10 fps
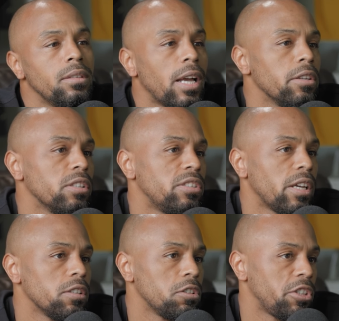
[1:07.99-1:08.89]
Now you can
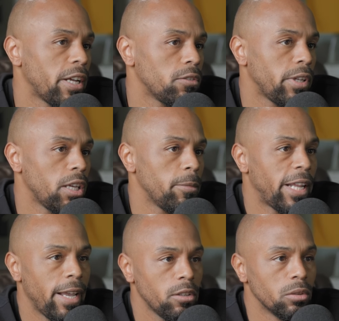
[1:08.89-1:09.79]
set your channel name
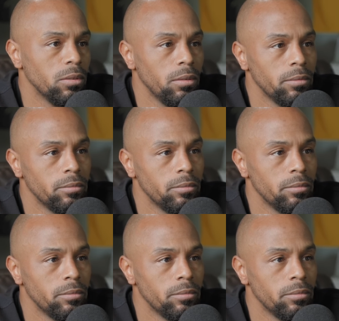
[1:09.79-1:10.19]
and handle.